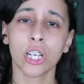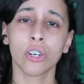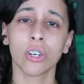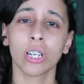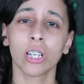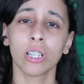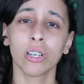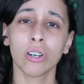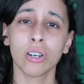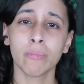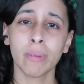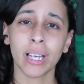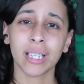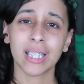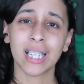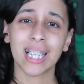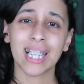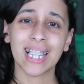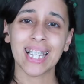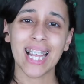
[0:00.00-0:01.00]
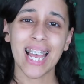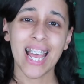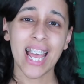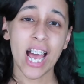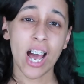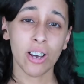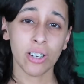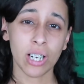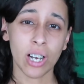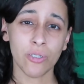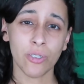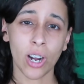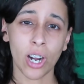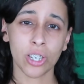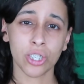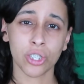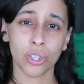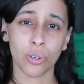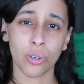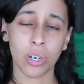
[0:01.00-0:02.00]
you're going to learn about the layout of
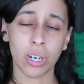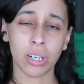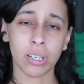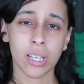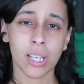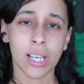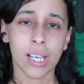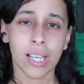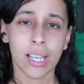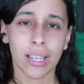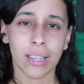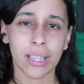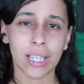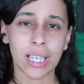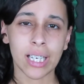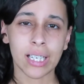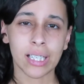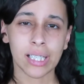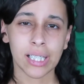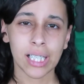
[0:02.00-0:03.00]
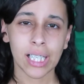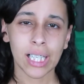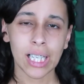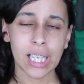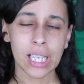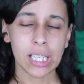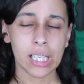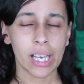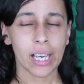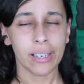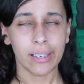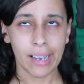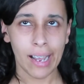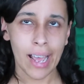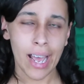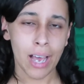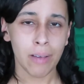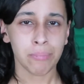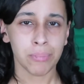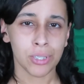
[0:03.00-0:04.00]
our door, the silly yet
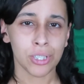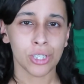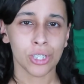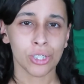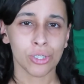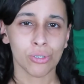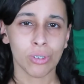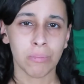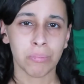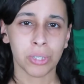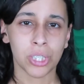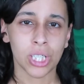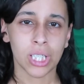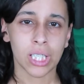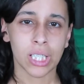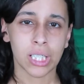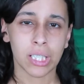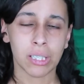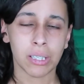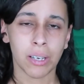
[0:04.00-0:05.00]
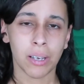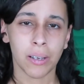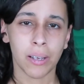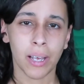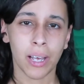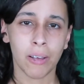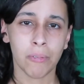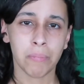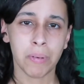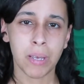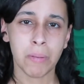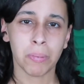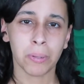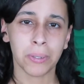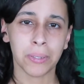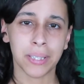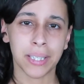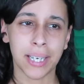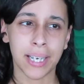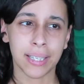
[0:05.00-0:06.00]
apt descriptions of
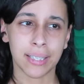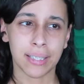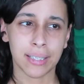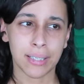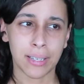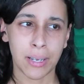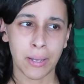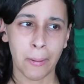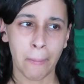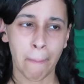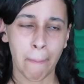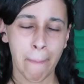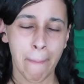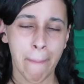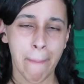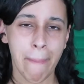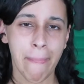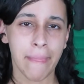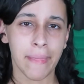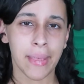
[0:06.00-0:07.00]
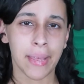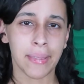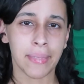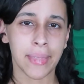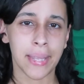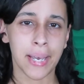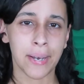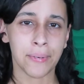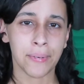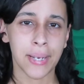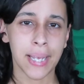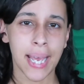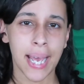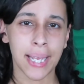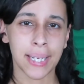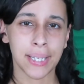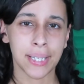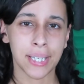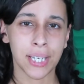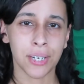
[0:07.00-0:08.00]
people that we
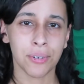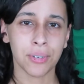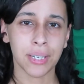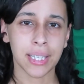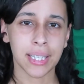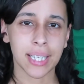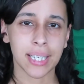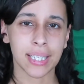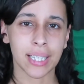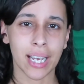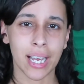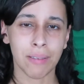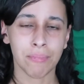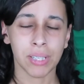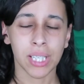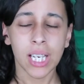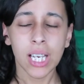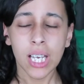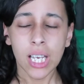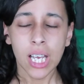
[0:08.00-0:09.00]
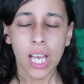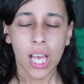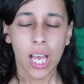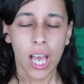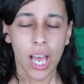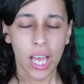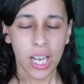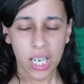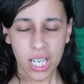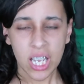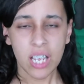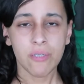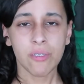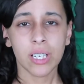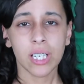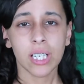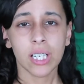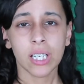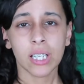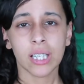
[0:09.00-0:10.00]
had to deal with at times, and
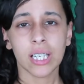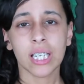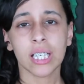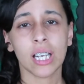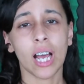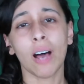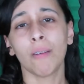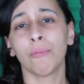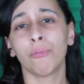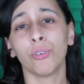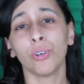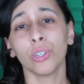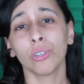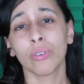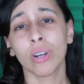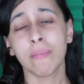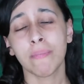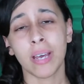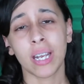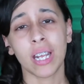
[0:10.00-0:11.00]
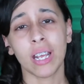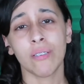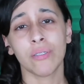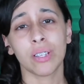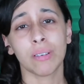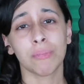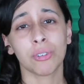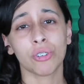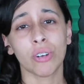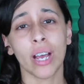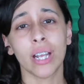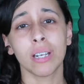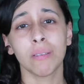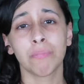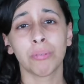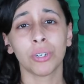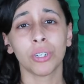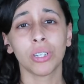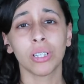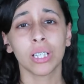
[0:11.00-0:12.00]
even the tomfoolery many of them tried to
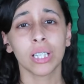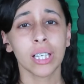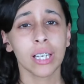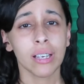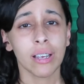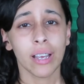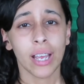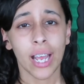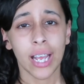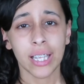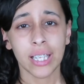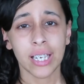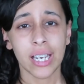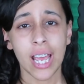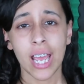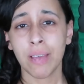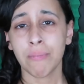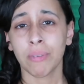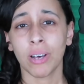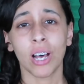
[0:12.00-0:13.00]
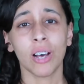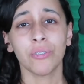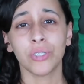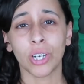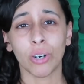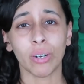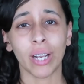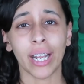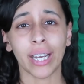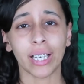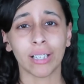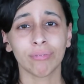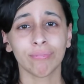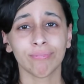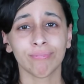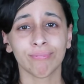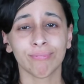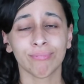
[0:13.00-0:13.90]
pull in the name of donating.